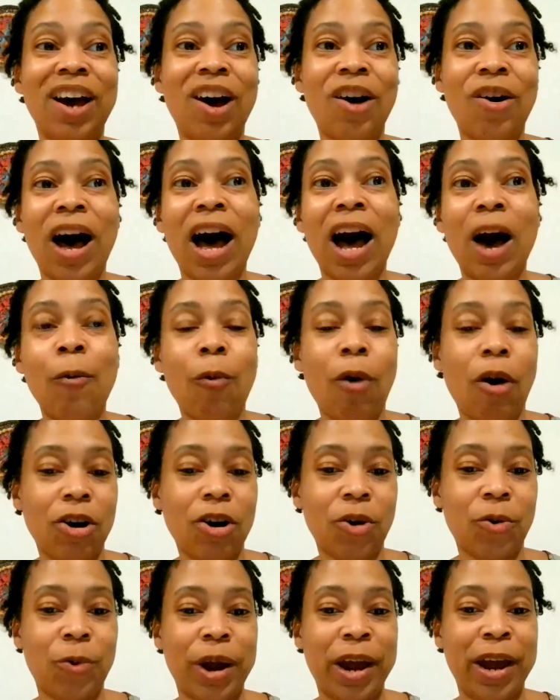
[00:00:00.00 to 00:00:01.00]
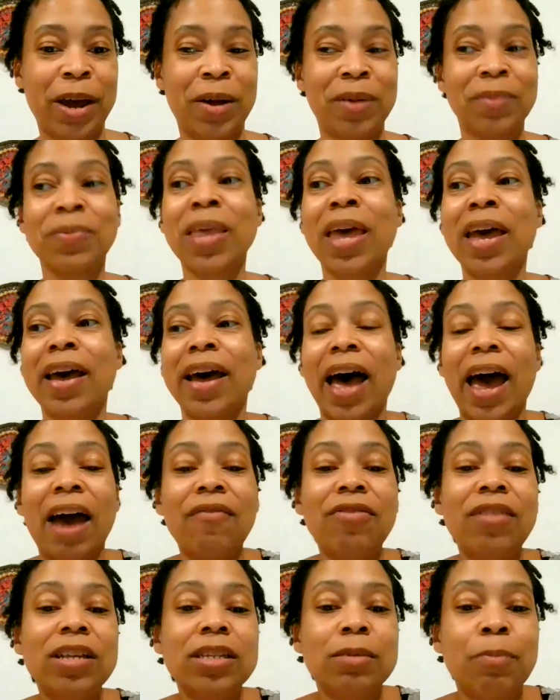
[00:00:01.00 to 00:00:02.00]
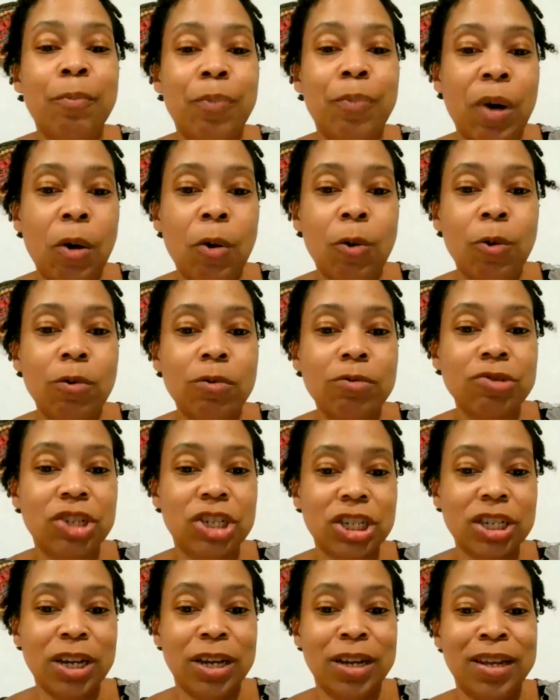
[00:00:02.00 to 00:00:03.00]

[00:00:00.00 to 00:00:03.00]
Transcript: Y'all, I walk around, I have this bulge.